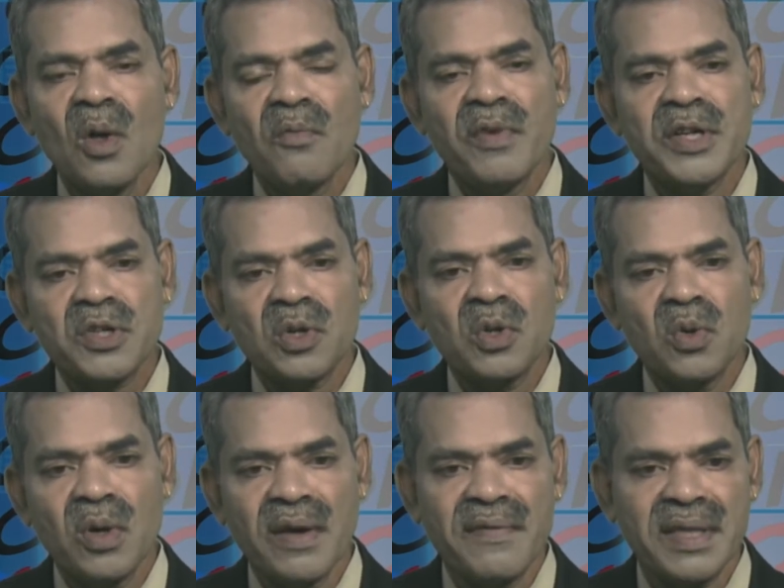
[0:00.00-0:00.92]
we should
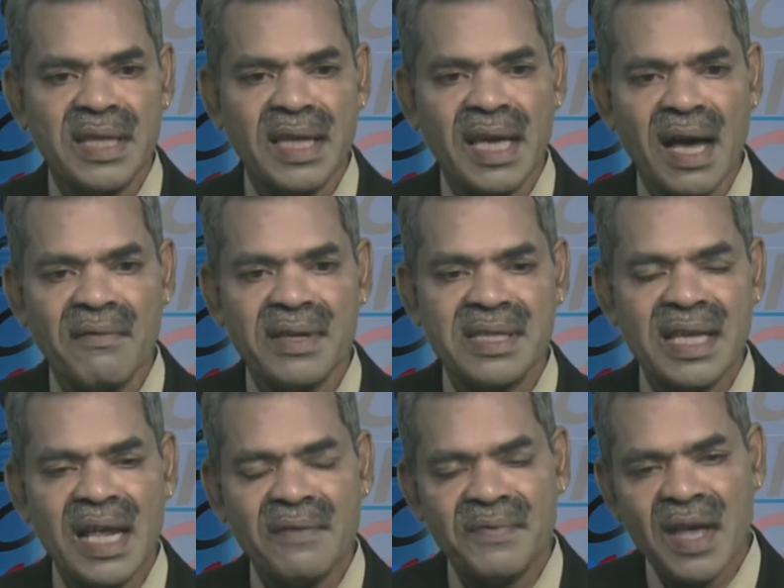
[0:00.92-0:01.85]
do everything ourselves.